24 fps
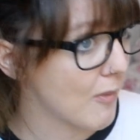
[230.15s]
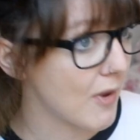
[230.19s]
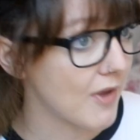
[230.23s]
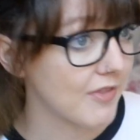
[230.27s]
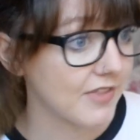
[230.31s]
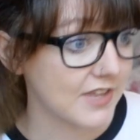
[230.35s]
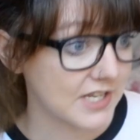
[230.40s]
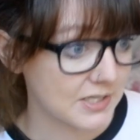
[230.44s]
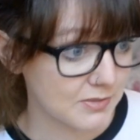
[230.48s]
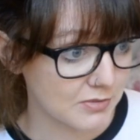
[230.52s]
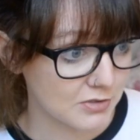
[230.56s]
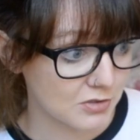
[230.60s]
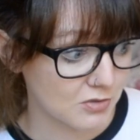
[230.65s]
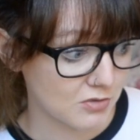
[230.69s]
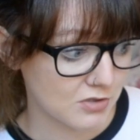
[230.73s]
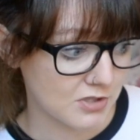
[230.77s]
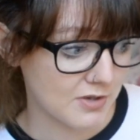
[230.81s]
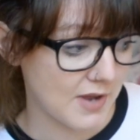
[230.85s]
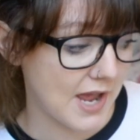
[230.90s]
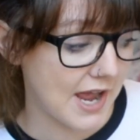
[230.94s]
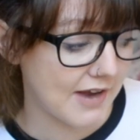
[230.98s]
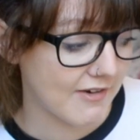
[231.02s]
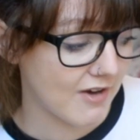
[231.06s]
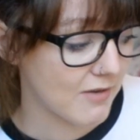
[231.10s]
this was also
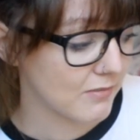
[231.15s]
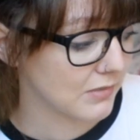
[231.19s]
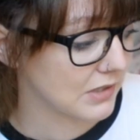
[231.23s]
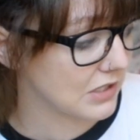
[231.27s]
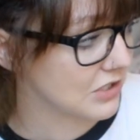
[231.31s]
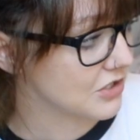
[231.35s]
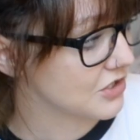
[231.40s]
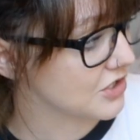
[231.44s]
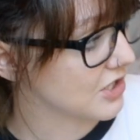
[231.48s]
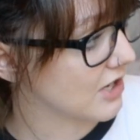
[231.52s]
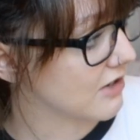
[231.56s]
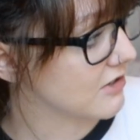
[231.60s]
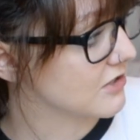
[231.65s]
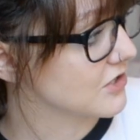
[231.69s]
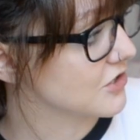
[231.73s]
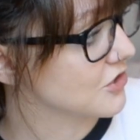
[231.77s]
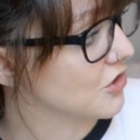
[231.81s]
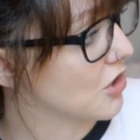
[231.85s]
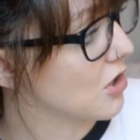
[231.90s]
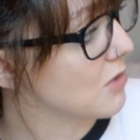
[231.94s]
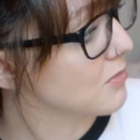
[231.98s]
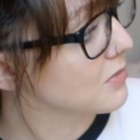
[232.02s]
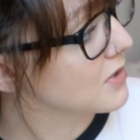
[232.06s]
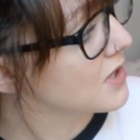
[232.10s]
Air Ambulance charity
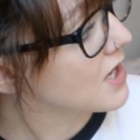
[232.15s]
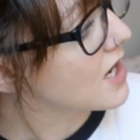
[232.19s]
shop.